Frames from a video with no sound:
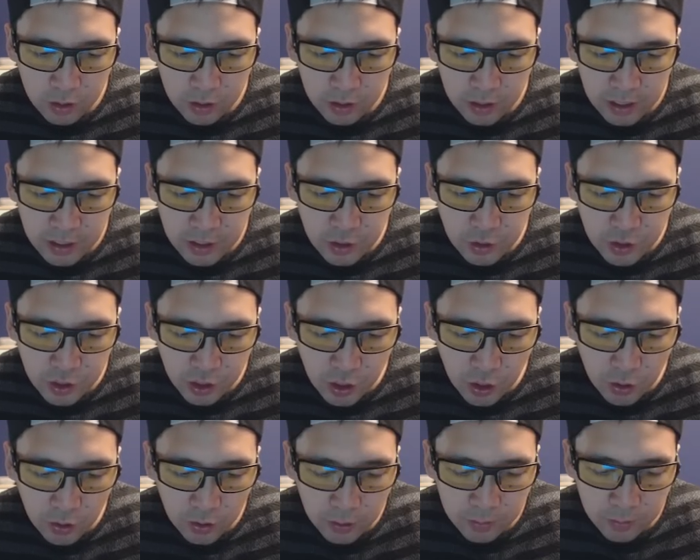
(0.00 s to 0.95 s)
Let's use the
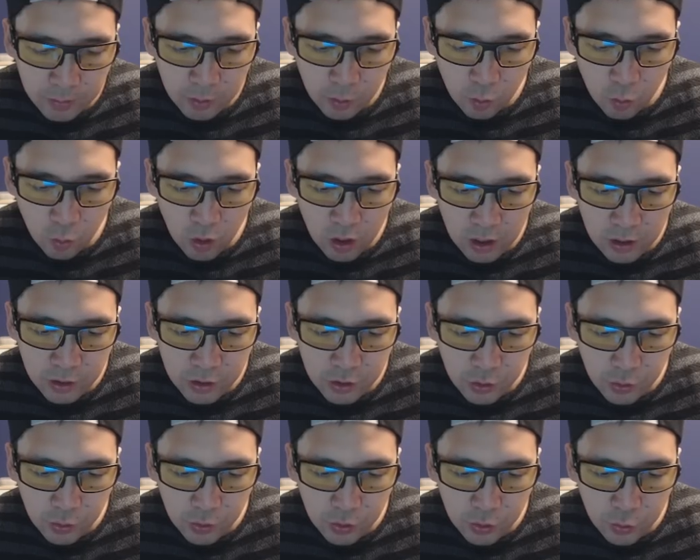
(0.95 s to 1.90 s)
golem. One,
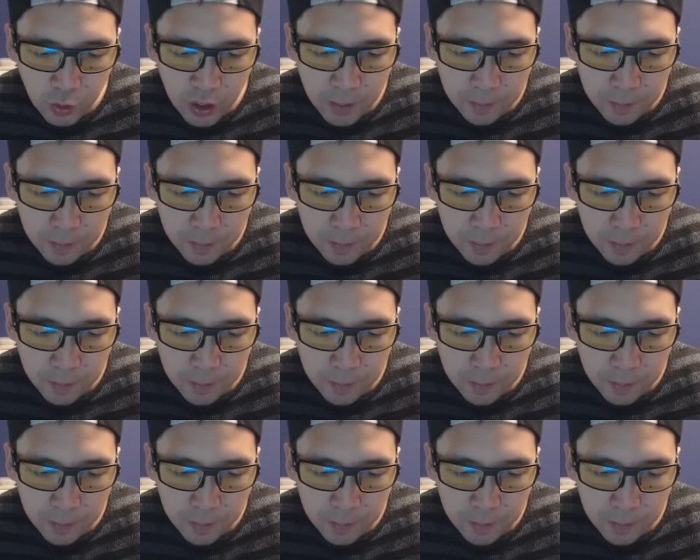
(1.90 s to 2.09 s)
two, three,